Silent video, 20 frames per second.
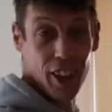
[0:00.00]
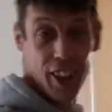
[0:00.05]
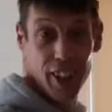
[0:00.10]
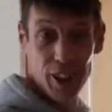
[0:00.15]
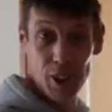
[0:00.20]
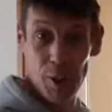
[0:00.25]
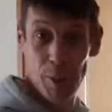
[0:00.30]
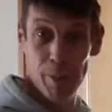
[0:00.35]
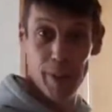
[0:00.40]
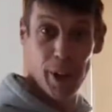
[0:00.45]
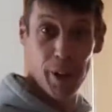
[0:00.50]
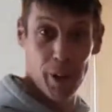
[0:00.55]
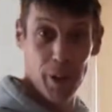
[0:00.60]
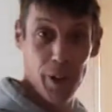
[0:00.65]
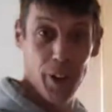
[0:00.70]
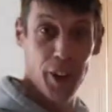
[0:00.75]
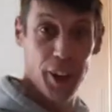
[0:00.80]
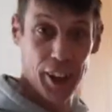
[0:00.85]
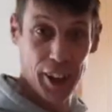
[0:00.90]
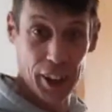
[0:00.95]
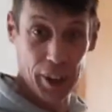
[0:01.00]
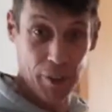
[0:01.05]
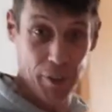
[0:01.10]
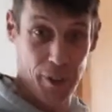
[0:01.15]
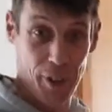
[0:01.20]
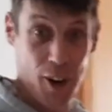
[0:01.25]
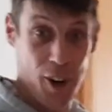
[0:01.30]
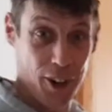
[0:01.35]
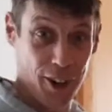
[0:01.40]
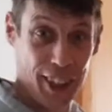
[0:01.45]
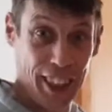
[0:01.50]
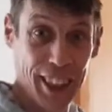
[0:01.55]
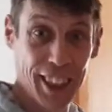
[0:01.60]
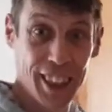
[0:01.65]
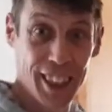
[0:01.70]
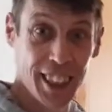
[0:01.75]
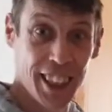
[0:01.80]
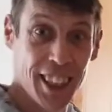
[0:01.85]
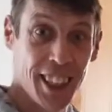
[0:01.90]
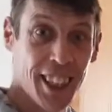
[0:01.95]
like something out of the
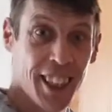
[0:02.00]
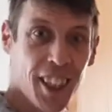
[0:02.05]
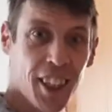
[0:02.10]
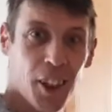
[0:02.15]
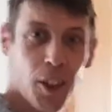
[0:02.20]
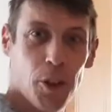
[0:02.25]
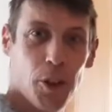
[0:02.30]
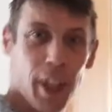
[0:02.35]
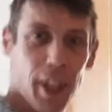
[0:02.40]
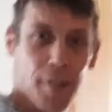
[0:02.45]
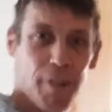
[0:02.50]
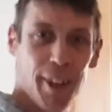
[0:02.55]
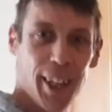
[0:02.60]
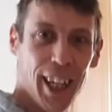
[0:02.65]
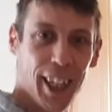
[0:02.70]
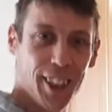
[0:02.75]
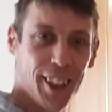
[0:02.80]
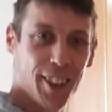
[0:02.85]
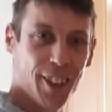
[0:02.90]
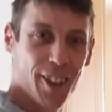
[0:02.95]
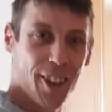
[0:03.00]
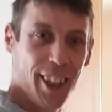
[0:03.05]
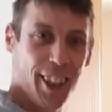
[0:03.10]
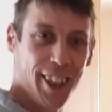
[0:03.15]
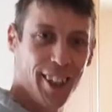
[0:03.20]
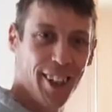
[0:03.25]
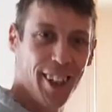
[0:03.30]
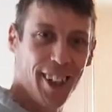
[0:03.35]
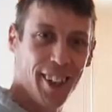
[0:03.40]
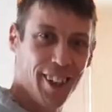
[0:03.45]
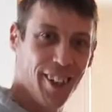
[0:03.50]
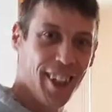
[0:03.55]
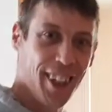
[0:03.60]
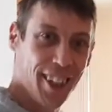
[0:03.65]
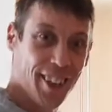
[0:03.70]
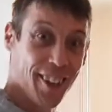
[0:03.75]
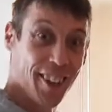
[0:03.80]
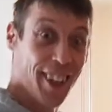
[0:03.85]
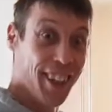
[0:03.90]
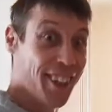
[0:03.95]
1940s. Who gave you that? Your
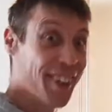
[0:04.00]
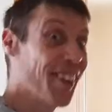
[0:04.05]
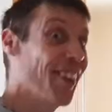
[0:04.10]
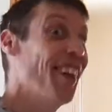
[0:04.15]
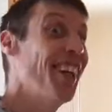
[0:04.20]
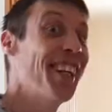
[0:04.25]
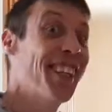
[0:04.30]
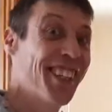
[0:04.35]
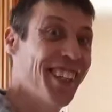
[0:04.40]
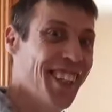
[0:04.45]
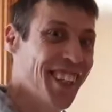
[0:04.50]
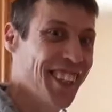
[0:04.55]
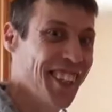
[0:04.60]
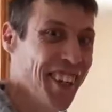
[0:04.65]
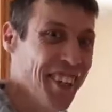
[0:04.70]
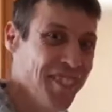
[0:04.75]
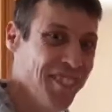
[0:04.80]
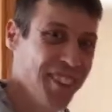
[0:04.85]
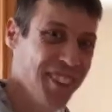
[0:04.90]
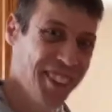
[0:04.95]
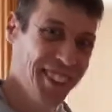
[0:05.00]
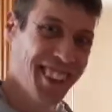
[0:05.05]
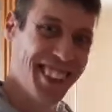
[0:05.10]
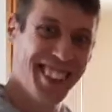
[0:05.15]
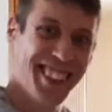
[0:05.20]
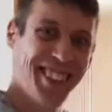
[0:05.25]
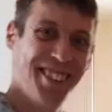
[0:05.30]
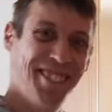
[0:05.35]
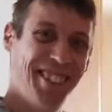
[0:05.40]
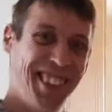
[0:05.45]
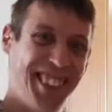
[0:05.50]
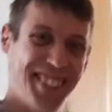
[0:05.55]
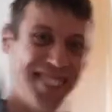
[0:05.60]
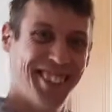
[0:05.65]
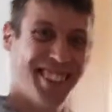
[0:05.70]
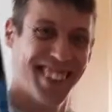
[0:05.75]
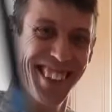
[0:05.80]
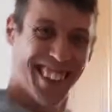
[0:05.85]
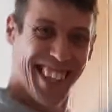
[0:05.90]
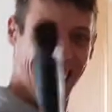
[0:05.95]
great grandmother, did she,
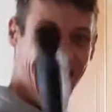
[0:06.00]
management?